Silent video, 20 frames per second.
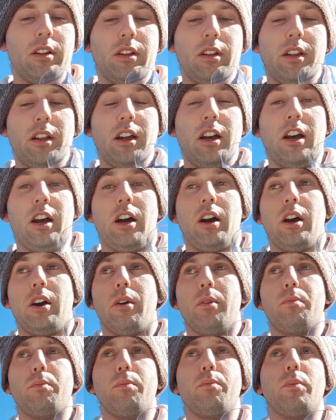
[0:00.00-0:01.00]

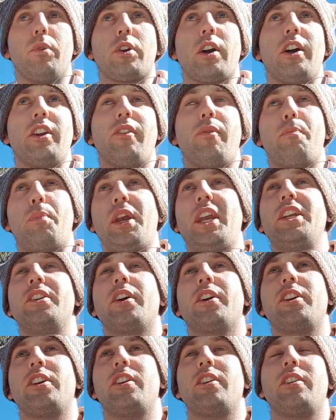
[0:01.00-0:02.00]
kind of
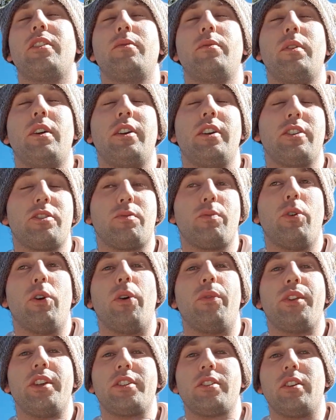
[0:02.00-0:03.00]
peanutty as
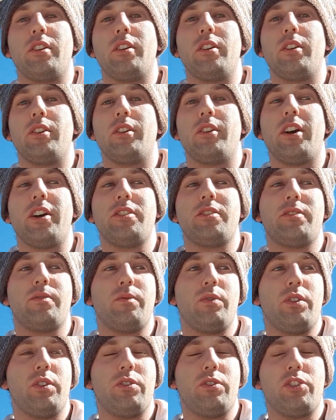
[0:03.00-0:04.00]
well. There's a nice
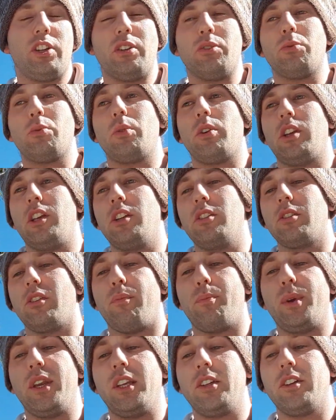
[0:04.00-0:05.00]
gentle hint
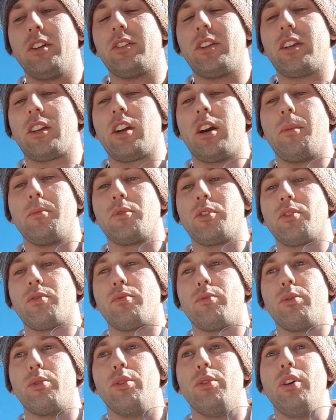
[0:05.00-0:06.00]
of peanut that comes
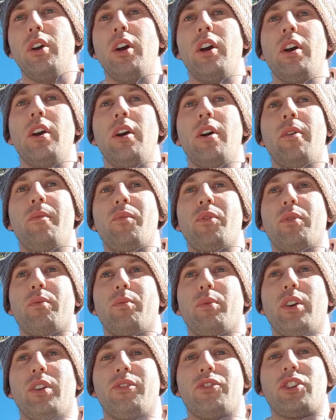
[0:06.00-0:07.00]
through
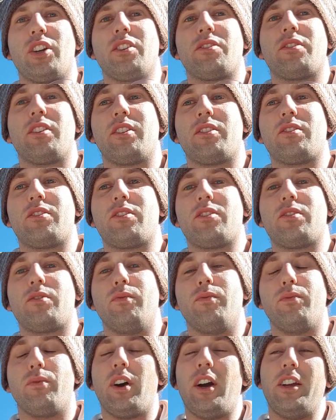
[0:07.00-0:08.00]
with just a
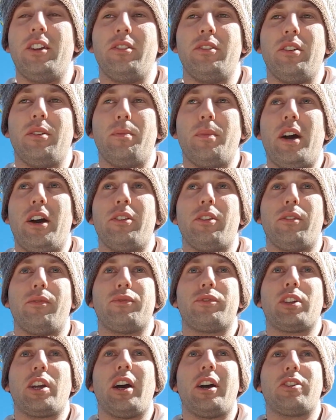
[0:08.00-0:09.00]
right amount of
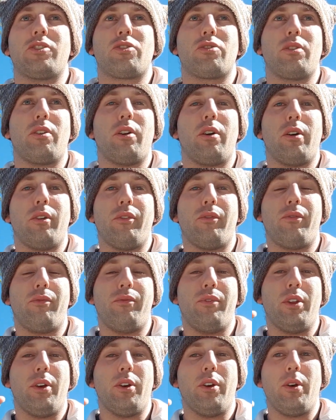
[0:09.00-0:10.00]
touch of
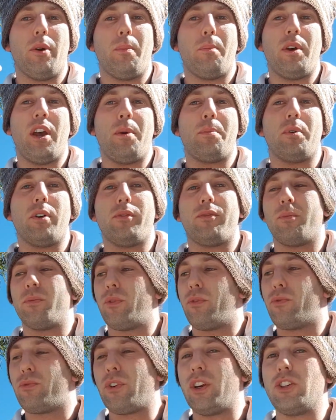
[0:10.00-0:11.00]
the pepper from
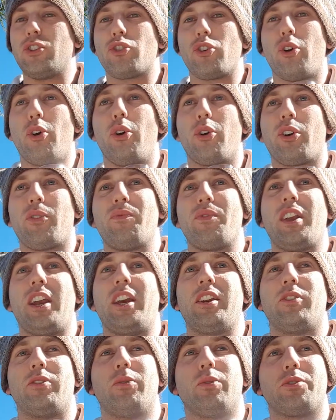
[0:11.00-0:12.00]
the French oak
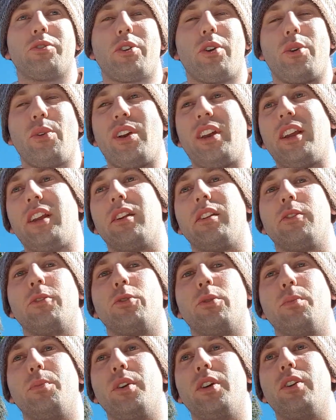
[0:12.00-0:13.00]
and also a
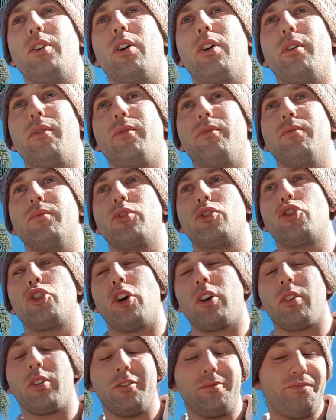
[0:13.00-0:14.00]
little bit of
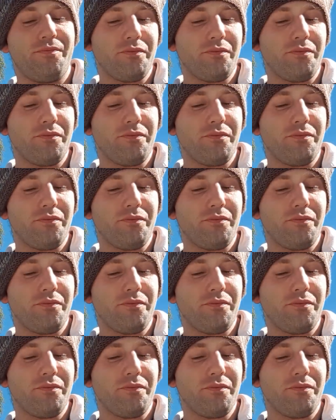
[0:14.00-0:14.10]
chocolate.